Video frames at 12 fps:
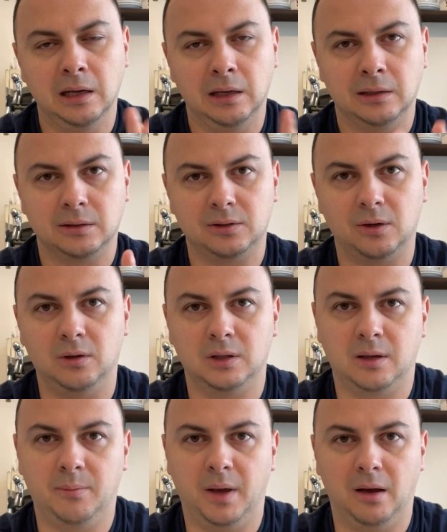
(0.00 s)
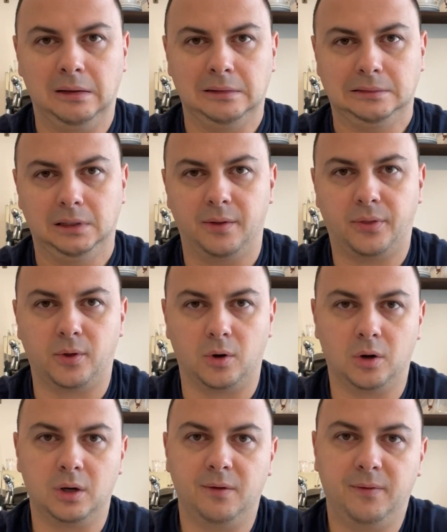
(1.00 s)
There's only about a
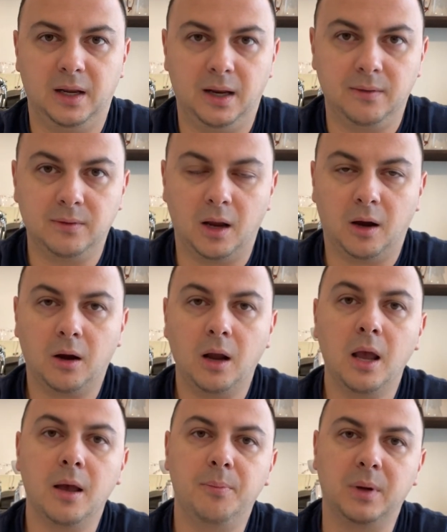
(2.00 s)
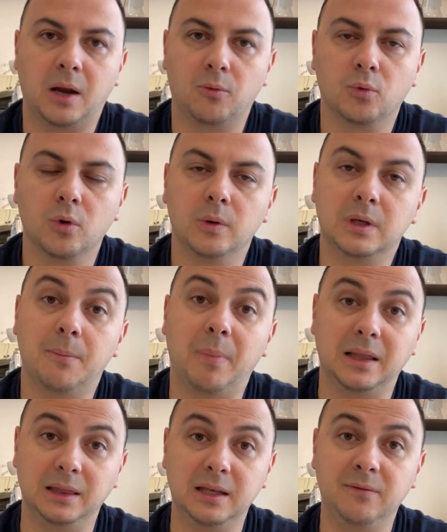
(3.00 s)
third of it in there, but I ruined it by
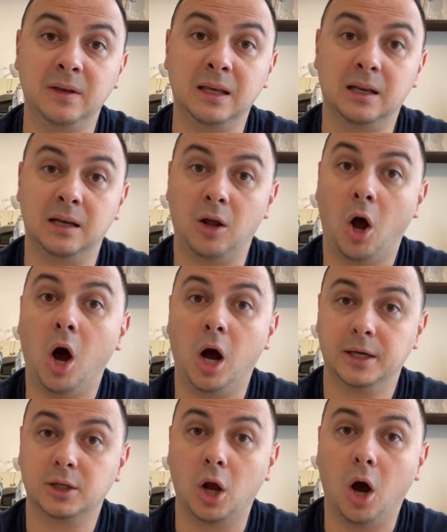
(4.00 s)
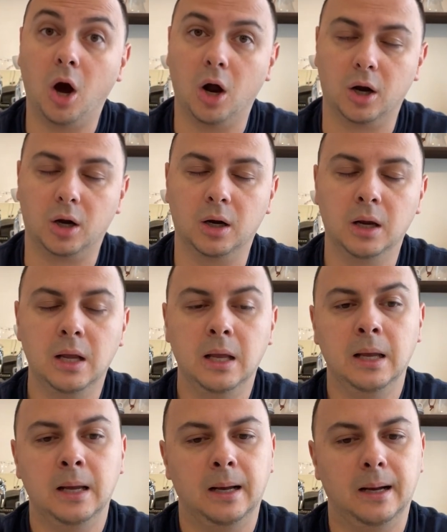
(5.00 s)
leaving it in a hot car.
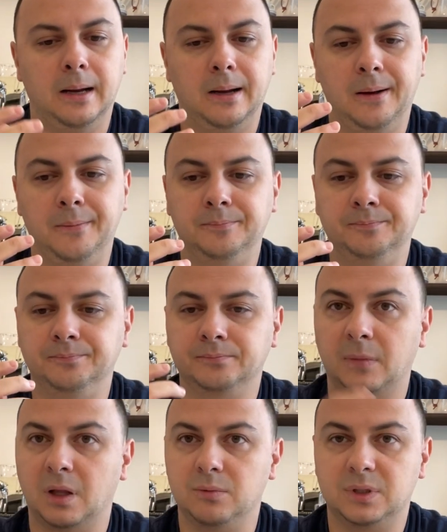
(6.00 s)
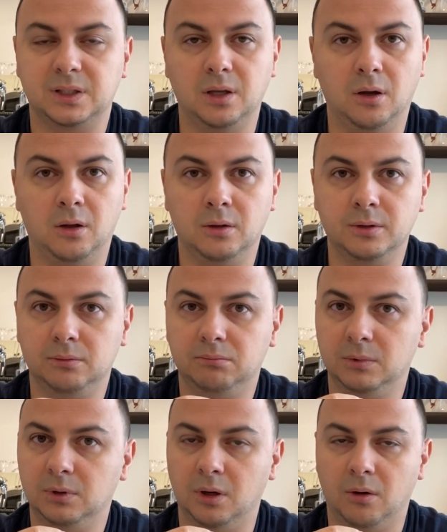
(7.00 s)
It was still,
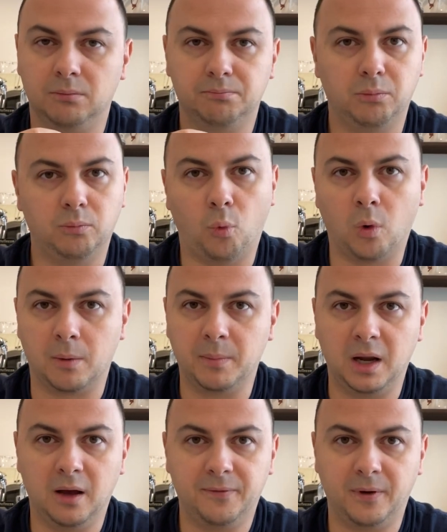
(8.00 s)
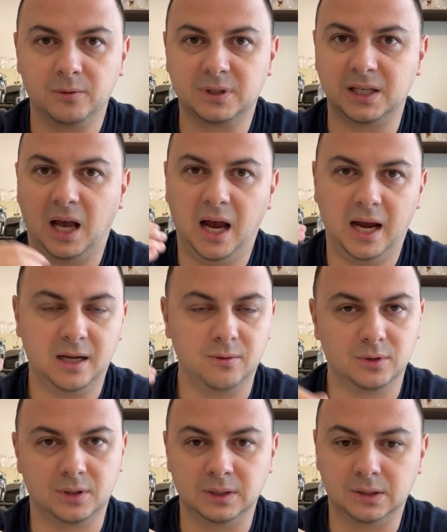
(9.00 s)
warm enough outside. It
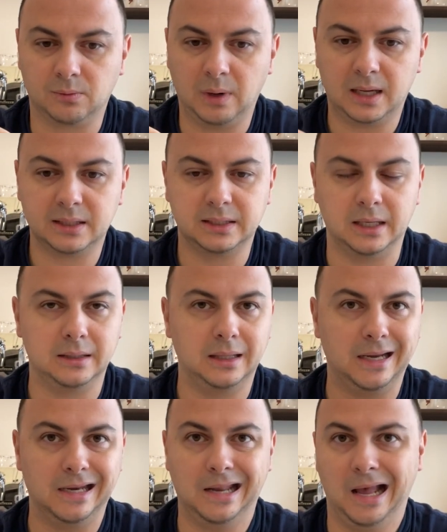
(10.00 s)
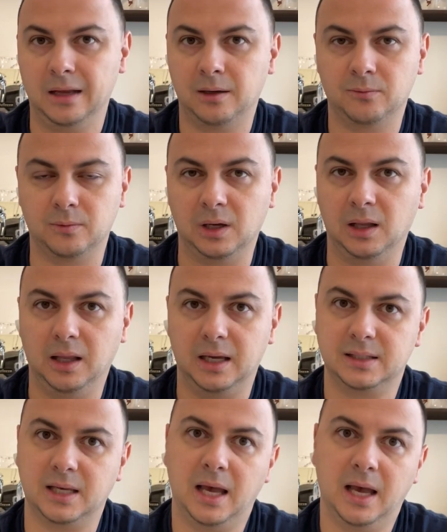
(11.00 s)
was in direct sunlight. I didn't
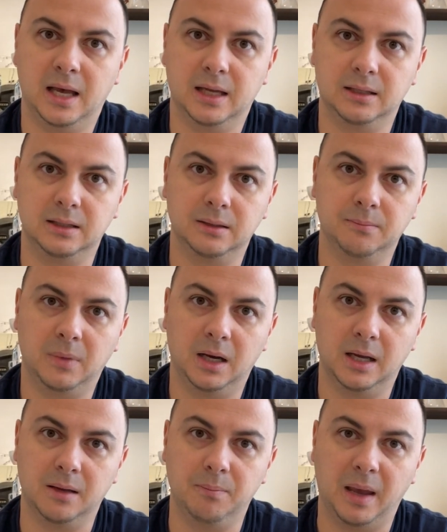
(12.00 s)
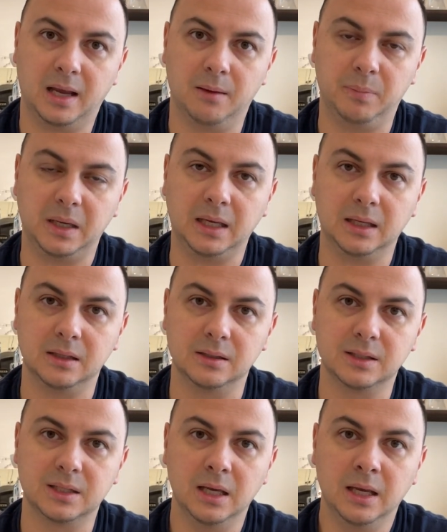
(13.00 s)
realize I had my bag of
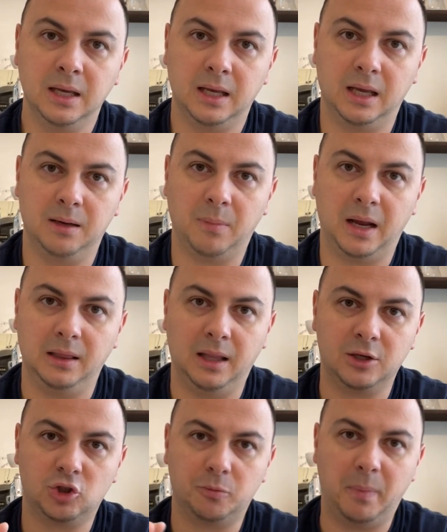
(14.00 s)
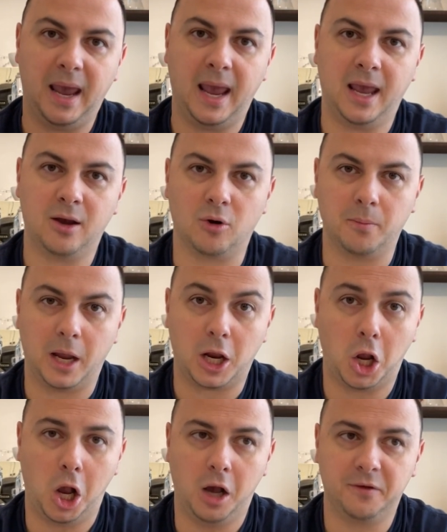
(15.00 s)
beans in my lunch bag or my
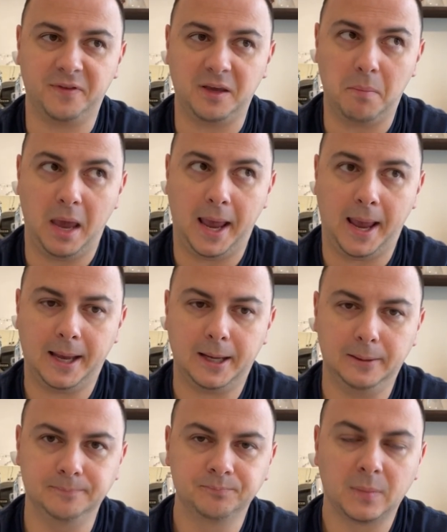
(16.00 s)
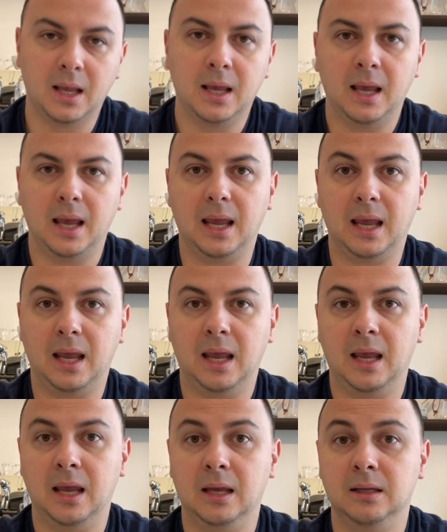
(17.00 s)
coffee bag.
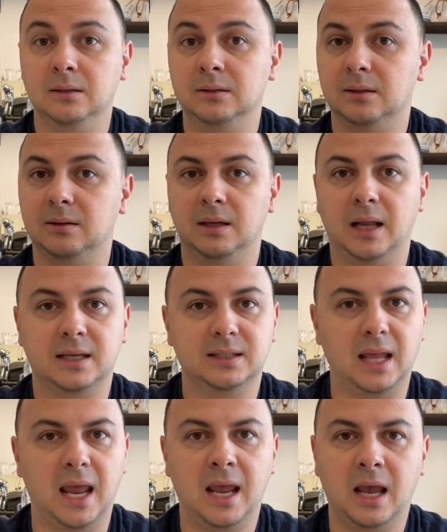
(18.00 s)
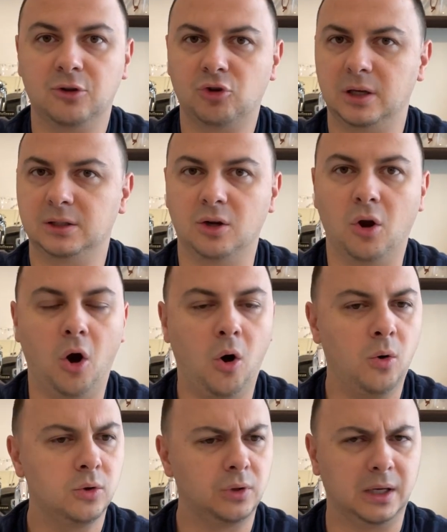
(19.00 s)
And the next day I tried
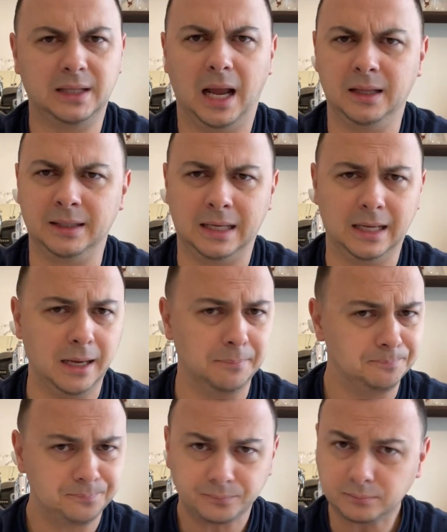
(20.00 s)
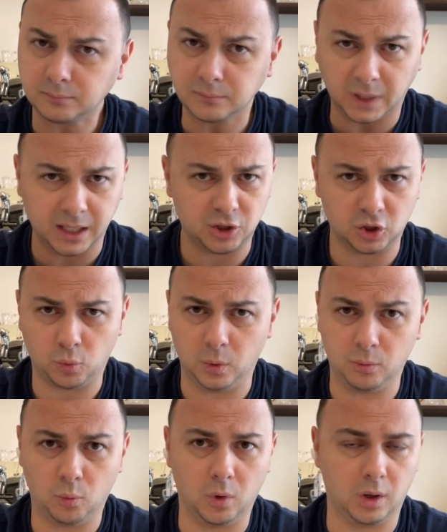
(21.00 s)
dialing it in. It just
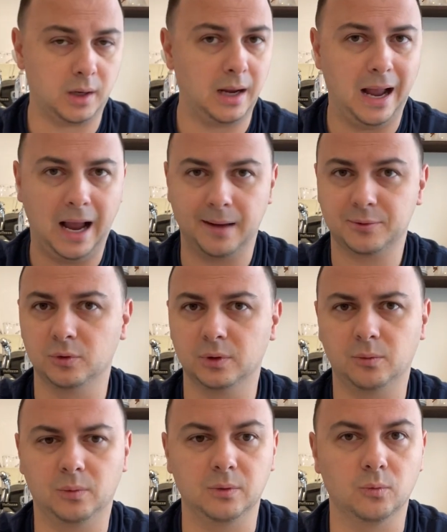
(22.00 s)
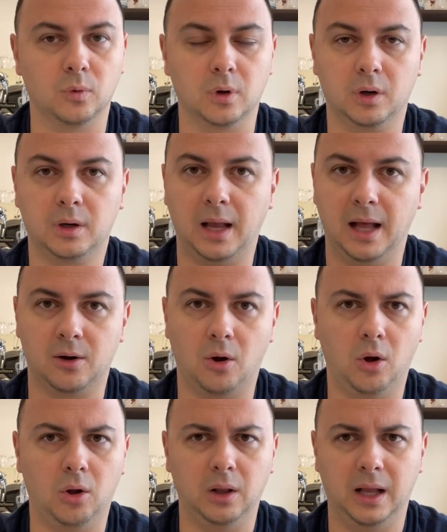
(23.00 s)
wouldn't work. Absolutely wouldn't work at
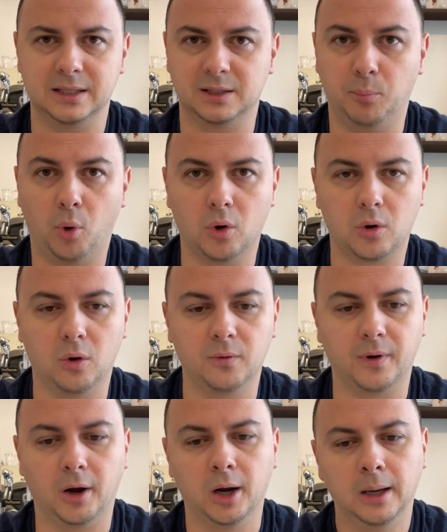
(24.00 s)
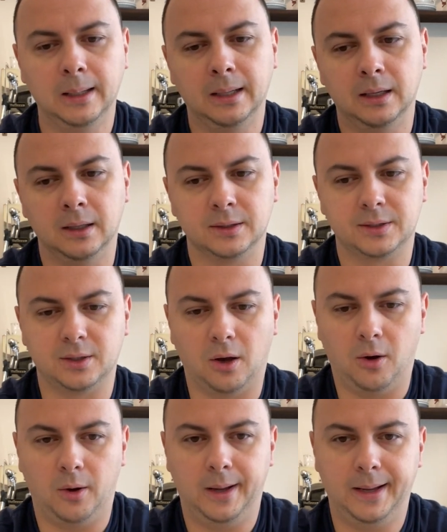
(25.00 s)
all as a pour over.
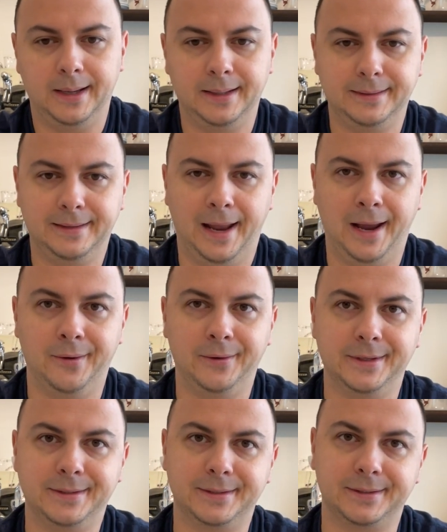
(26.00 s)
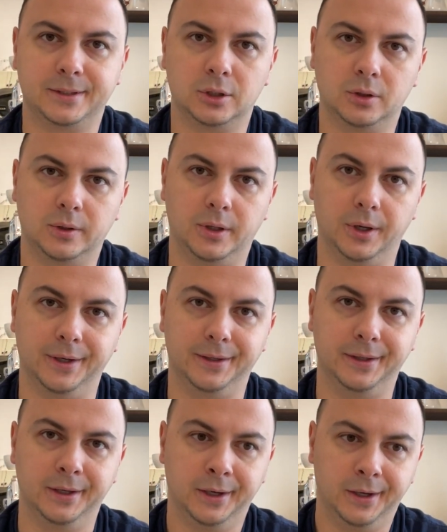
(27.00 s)
So now it's good